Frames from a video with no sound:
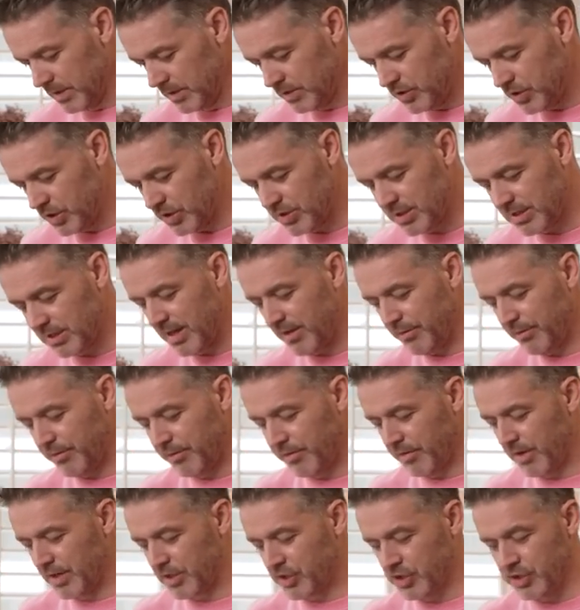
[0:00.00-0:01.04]
Just let
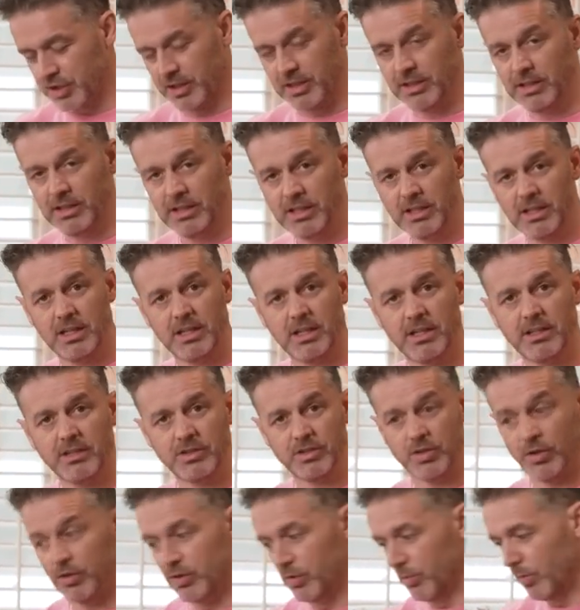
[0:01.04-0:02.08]
friction
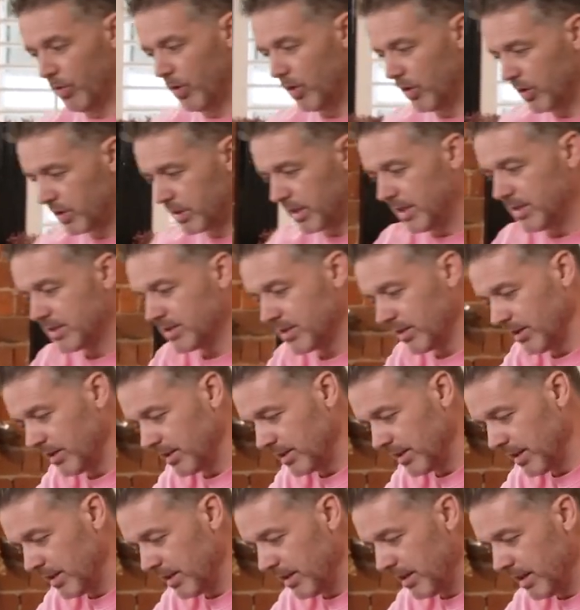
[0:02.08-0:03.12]
do the work
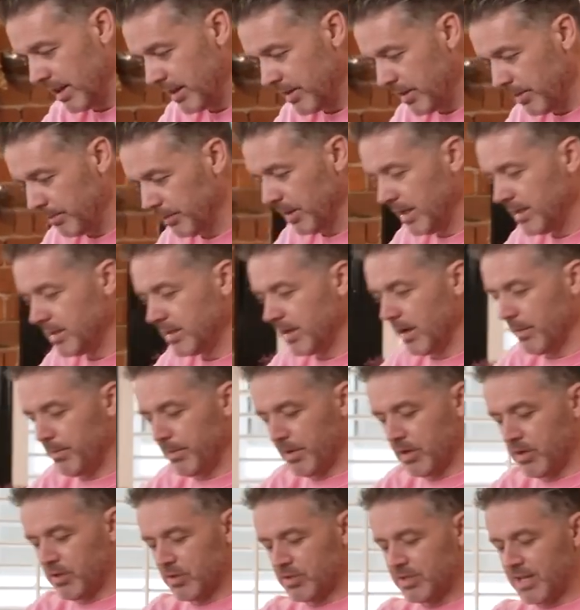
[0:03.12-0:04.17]
inside the, the blender
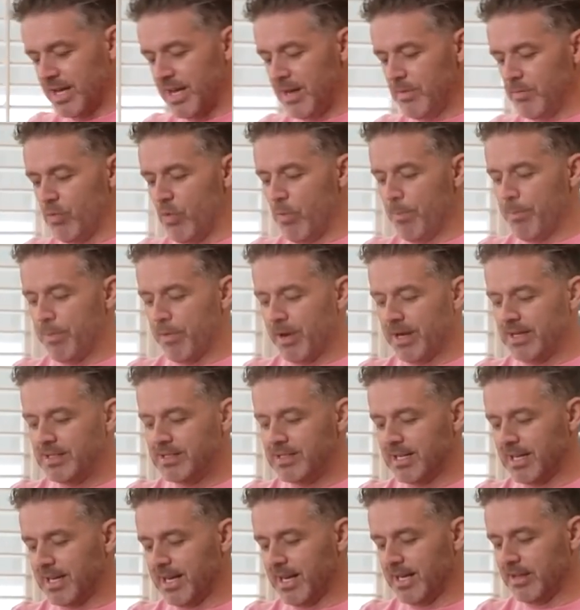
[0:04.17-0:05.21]
because it will bring
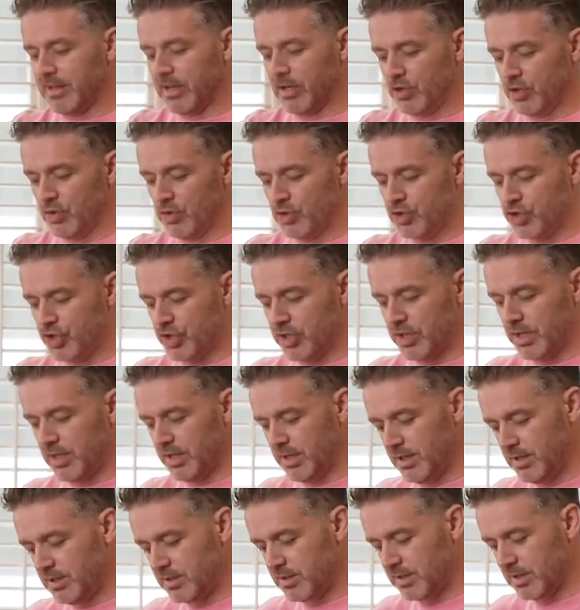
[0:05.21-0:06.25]
together your
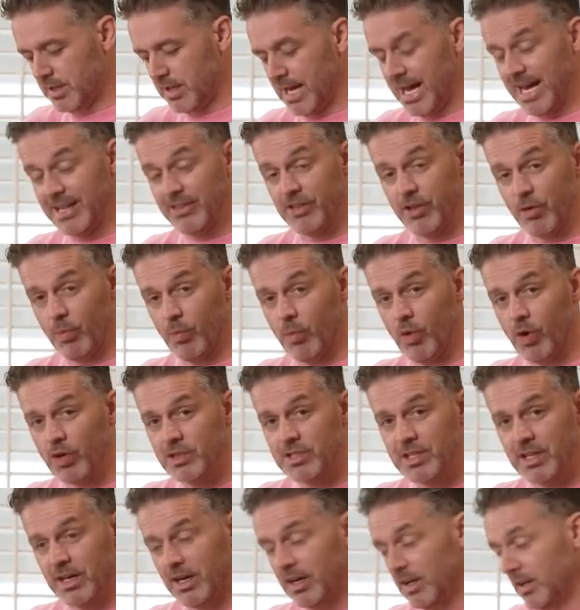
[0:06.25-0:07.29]
cheese and the
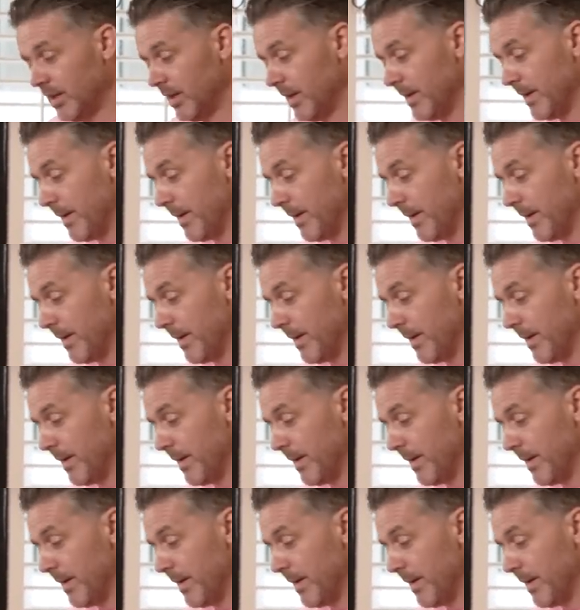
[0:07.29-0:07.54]
water